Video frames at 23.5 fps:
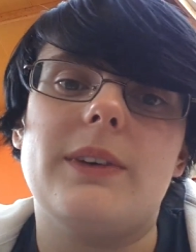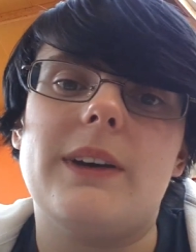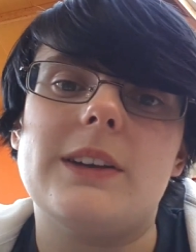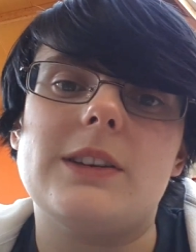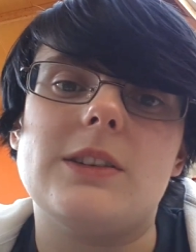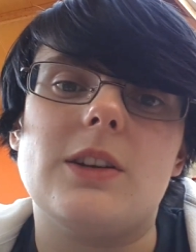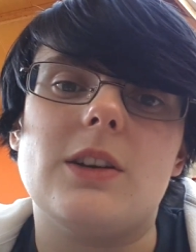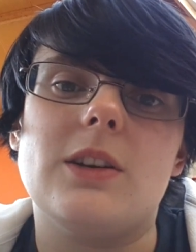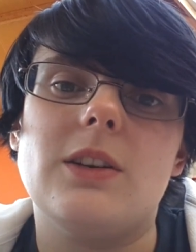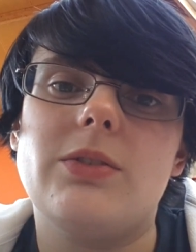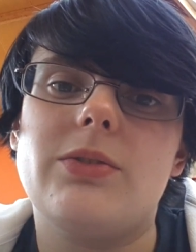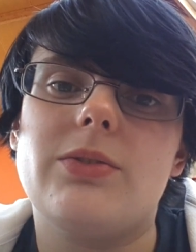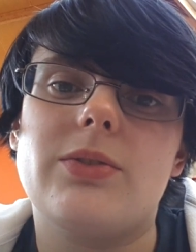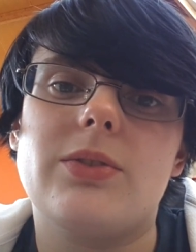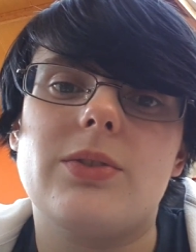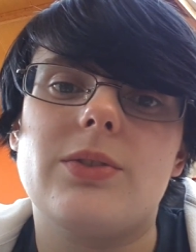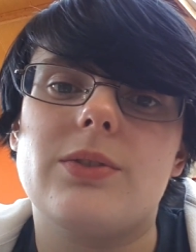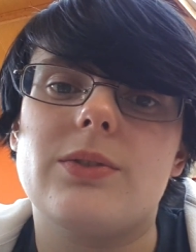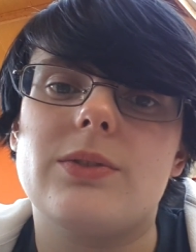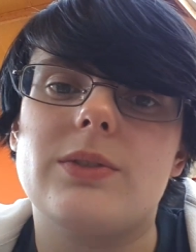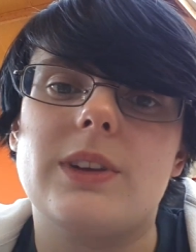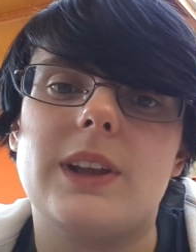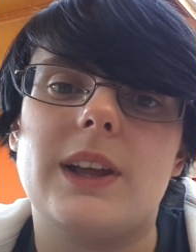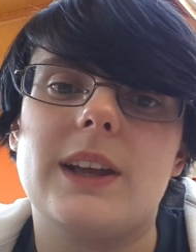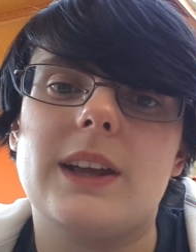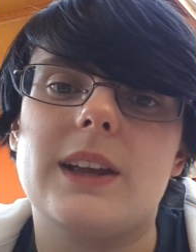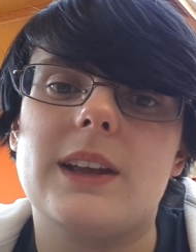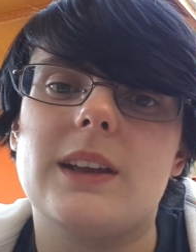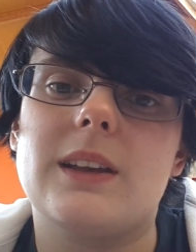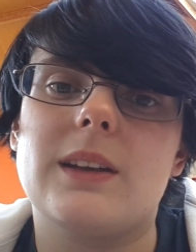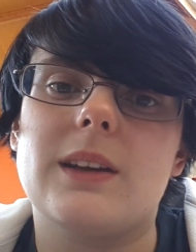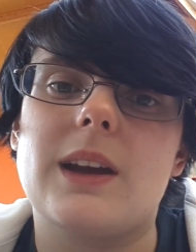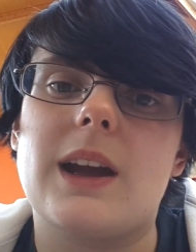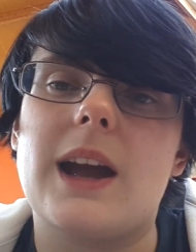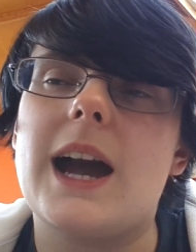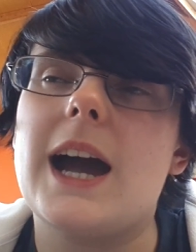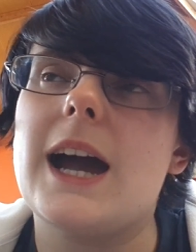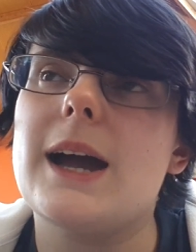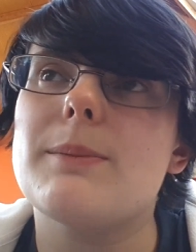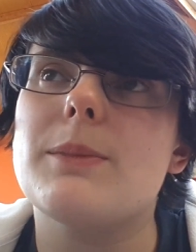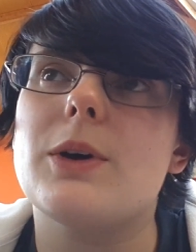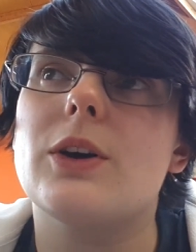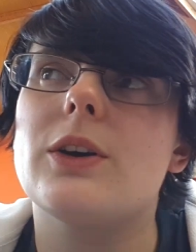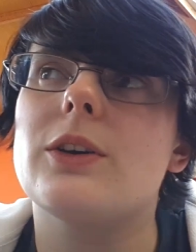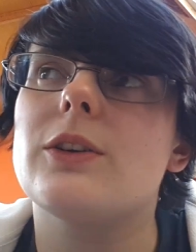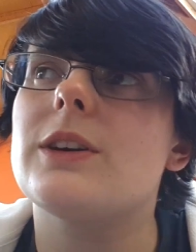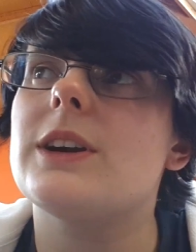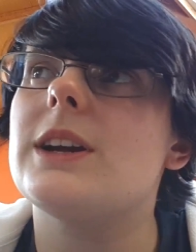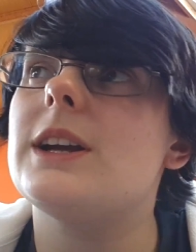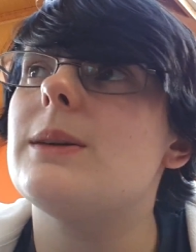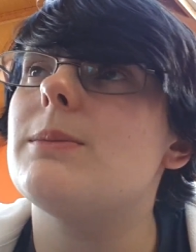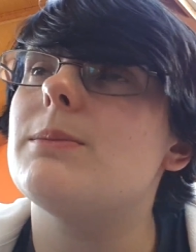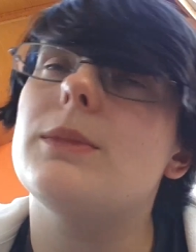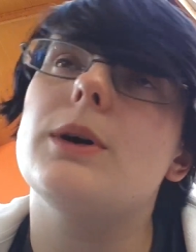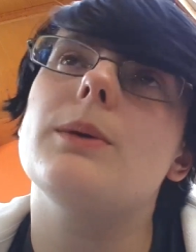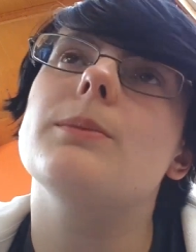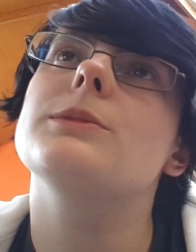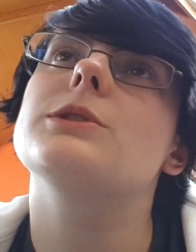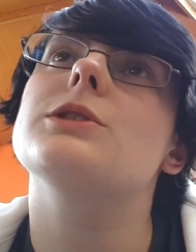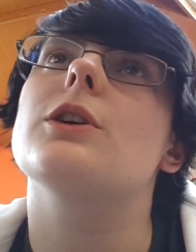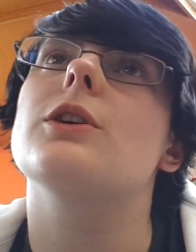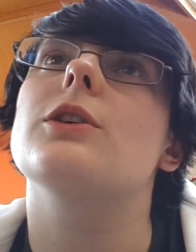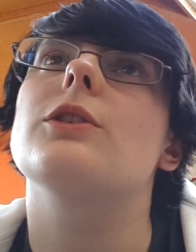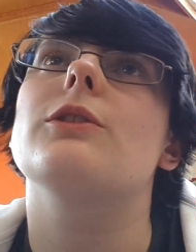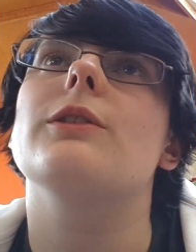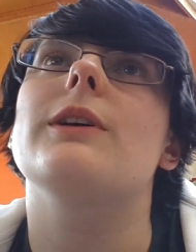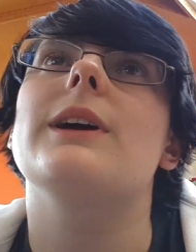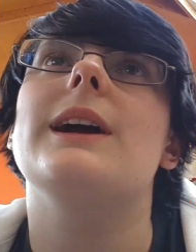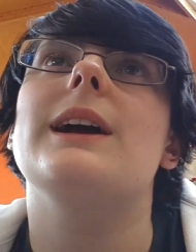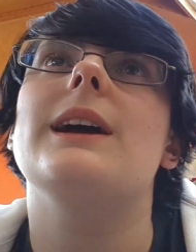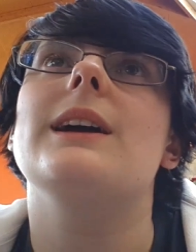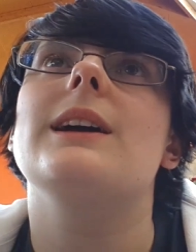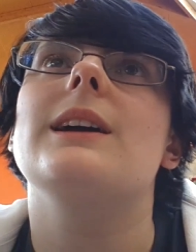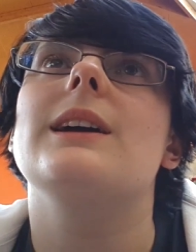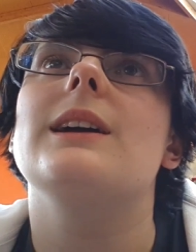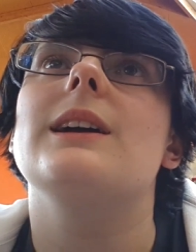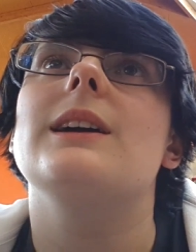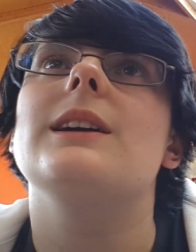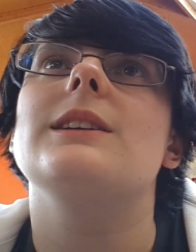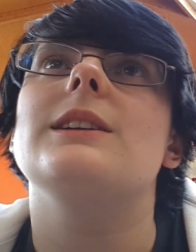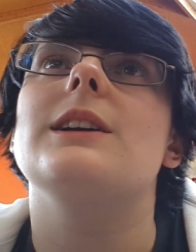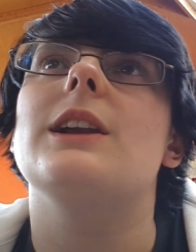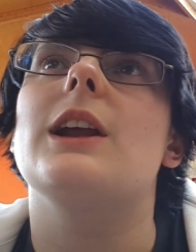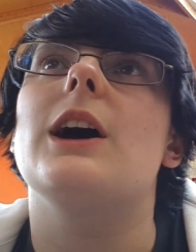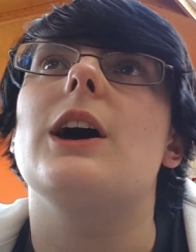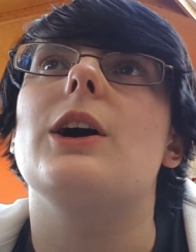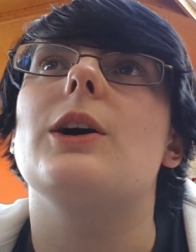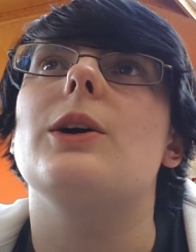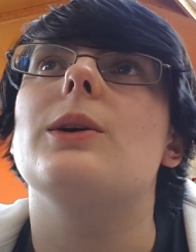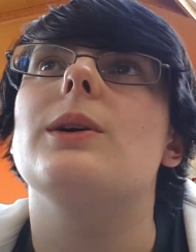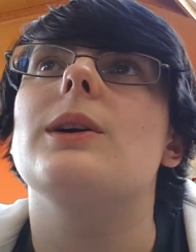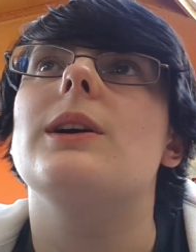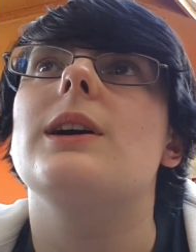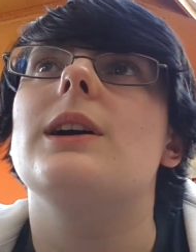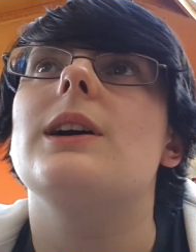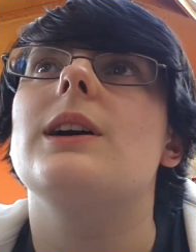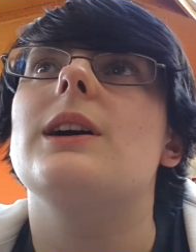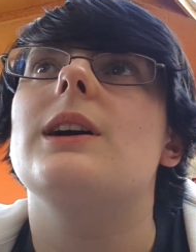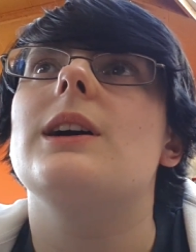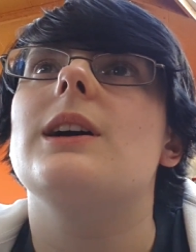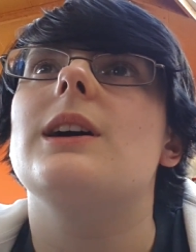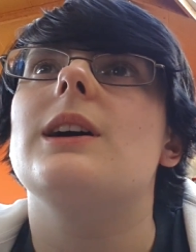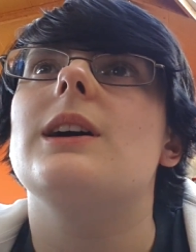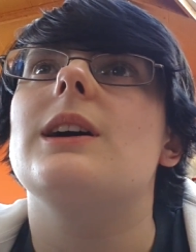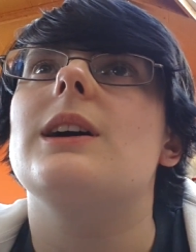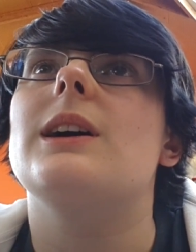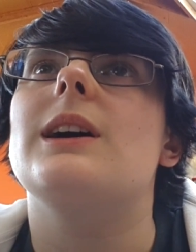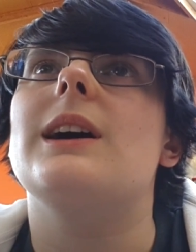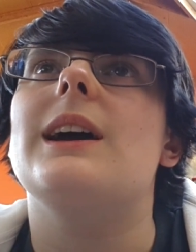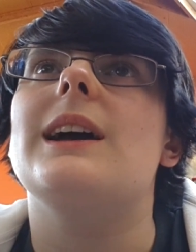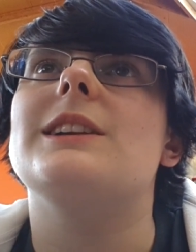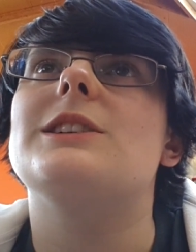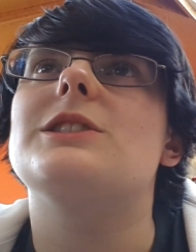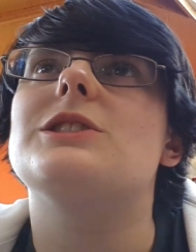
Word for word: red enough like I'm hungry, mum's hungry, you know,